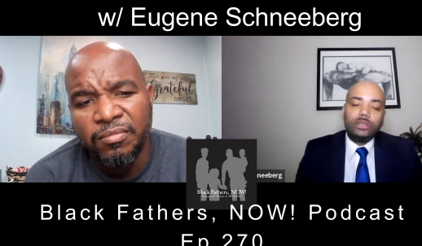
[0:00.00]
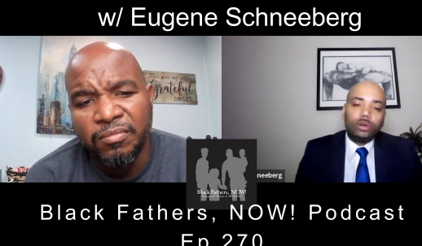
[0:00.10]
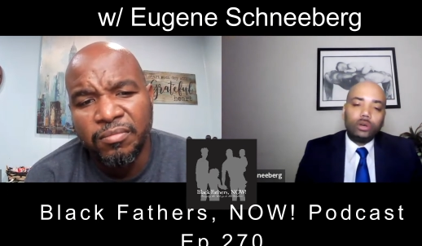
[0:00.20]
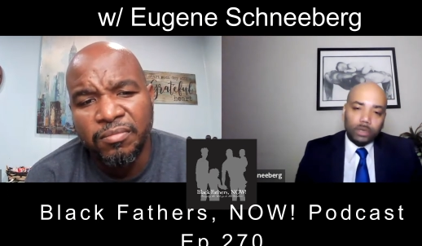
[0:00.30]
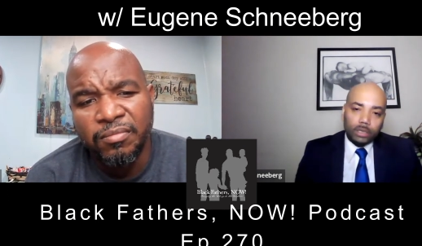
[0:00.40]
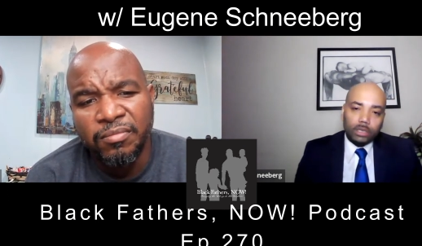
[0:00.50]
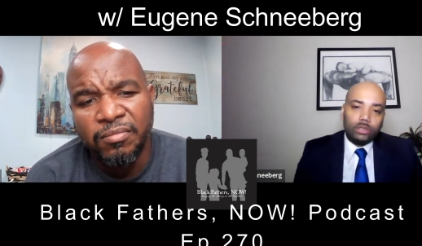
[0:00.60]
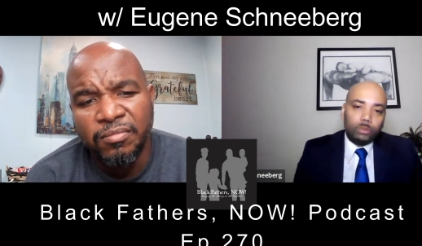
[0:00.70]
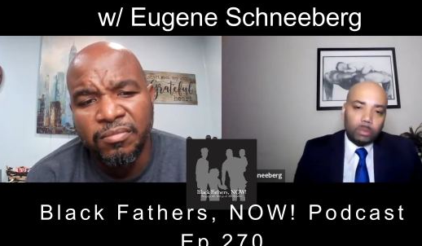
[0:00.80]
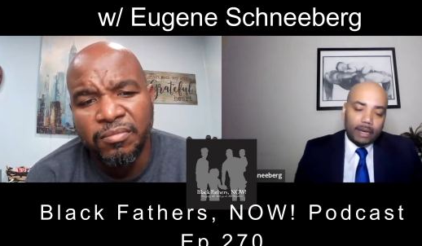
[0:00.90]

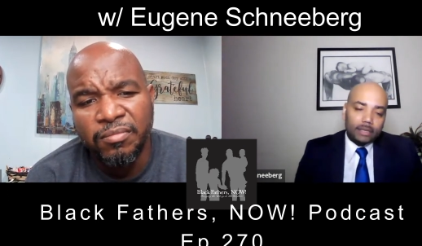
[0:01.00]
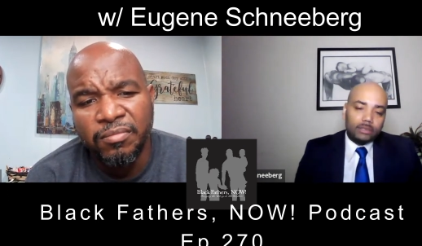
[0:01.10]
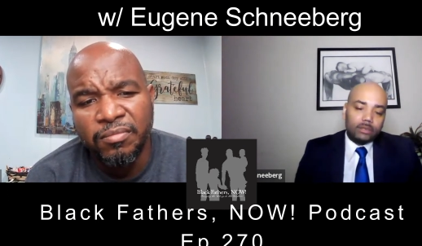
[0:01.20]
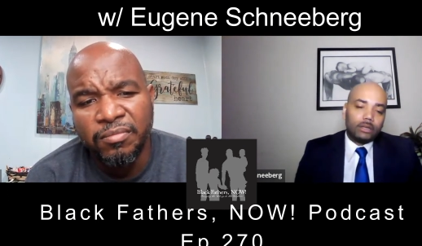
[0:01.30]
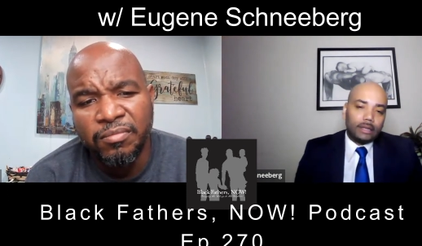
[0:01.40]
Speaker 1: unknowingly you pass